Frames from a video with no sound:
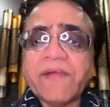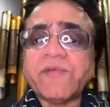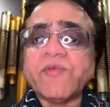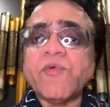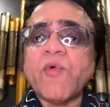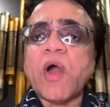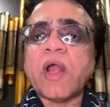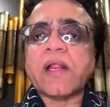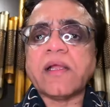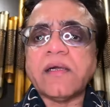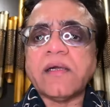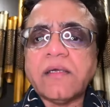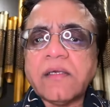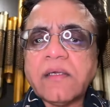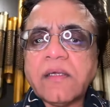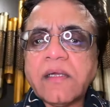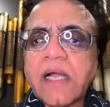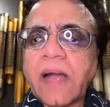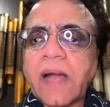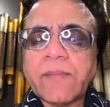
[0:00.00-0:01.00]
to work.
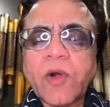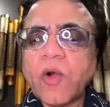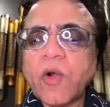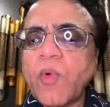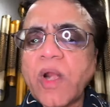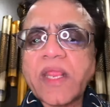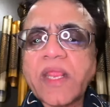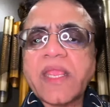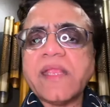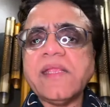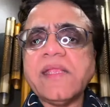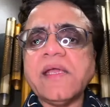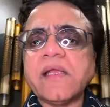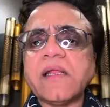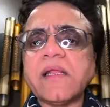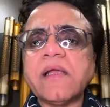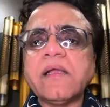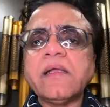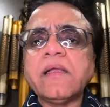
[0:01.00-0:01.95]
I'm not working here.